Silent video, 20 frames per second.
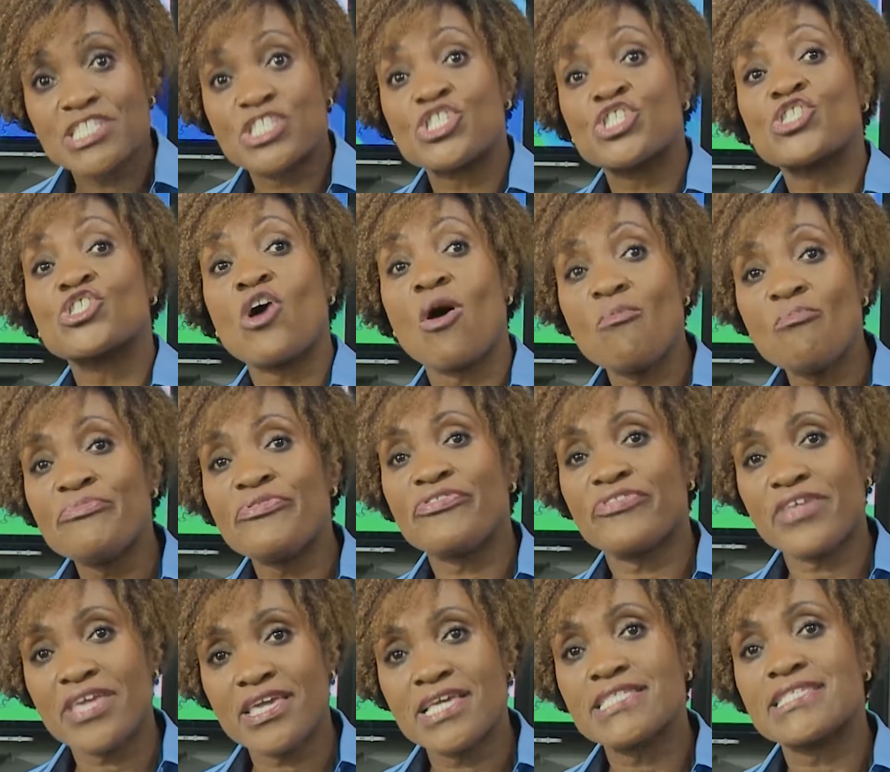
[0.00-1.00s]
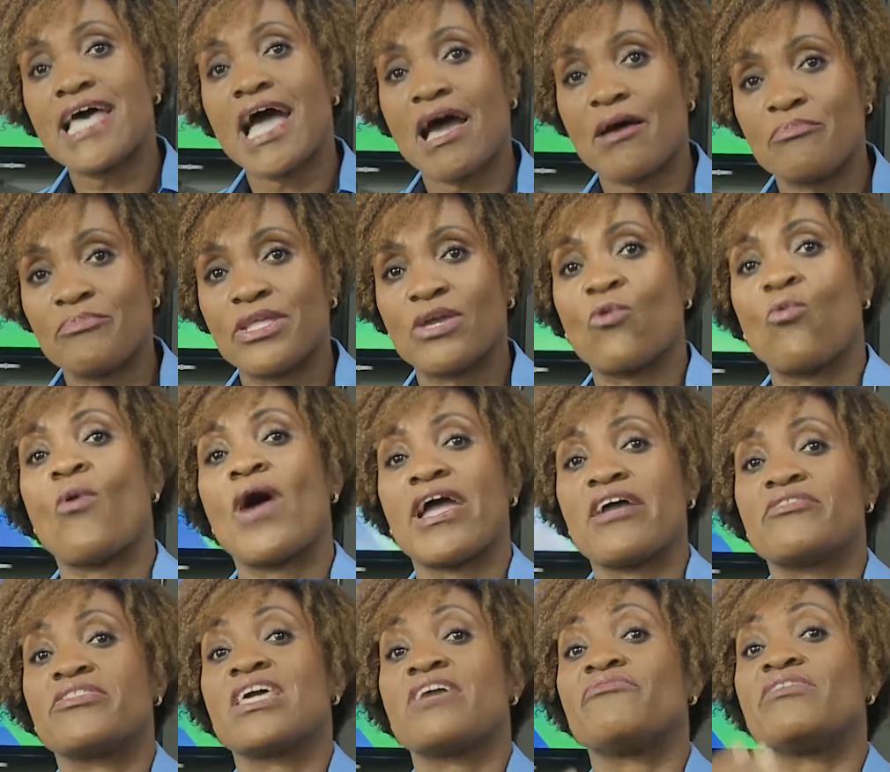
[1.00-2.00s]
Something is happening
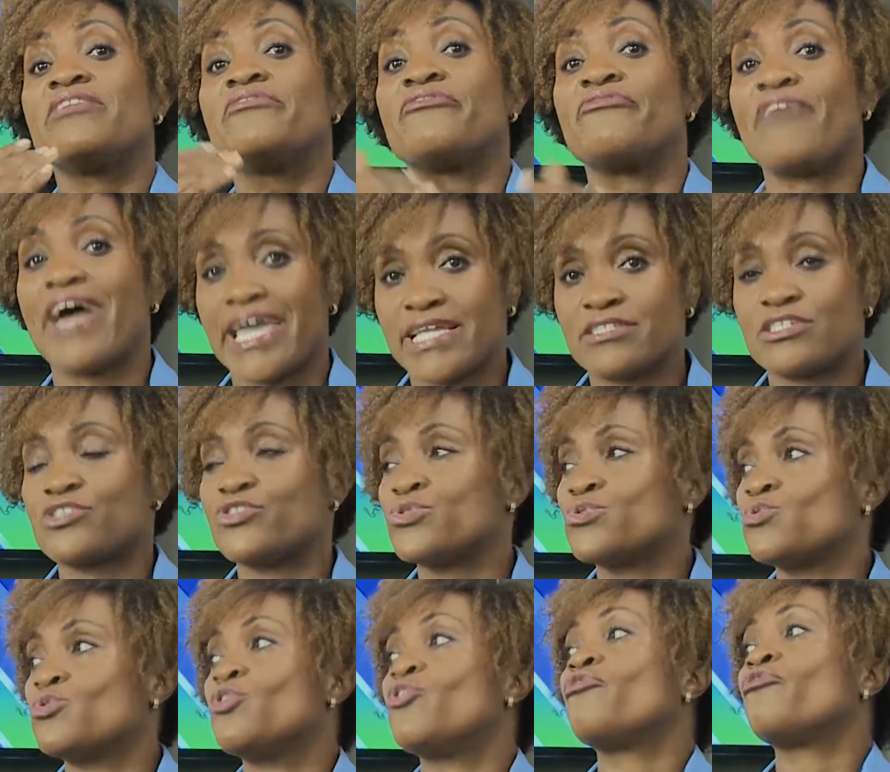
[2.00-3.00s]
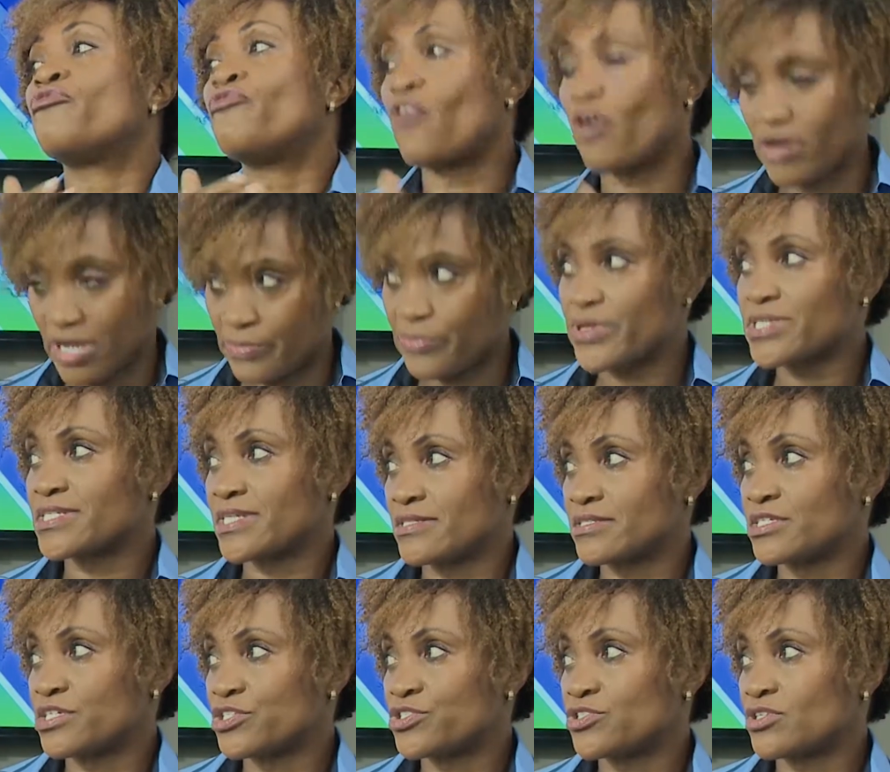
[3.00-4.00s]
while they've invited you for a
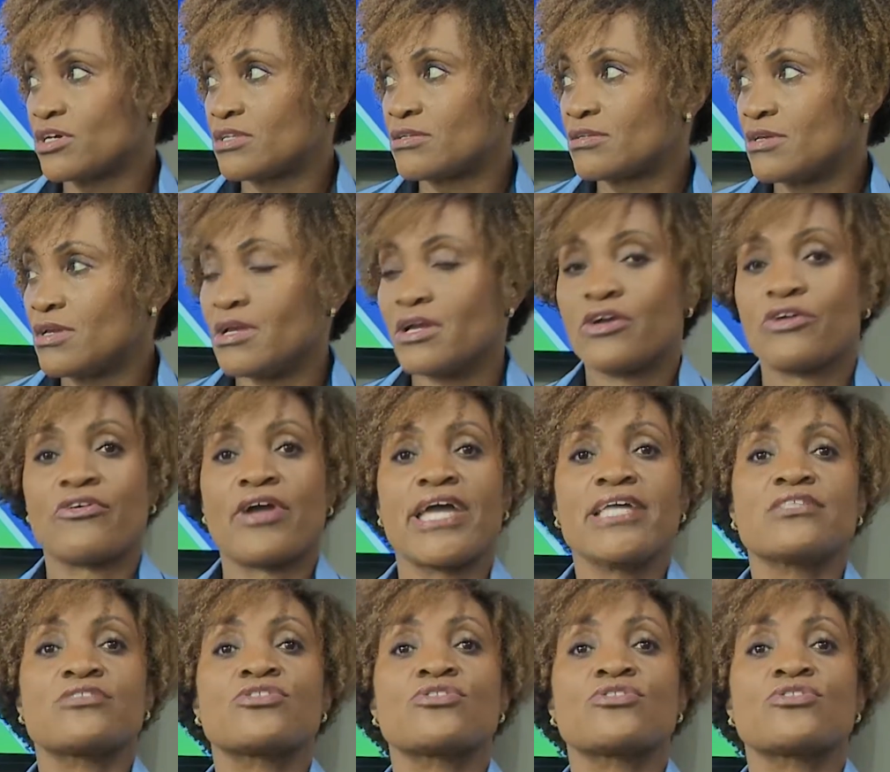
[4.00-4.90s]
presentation, right?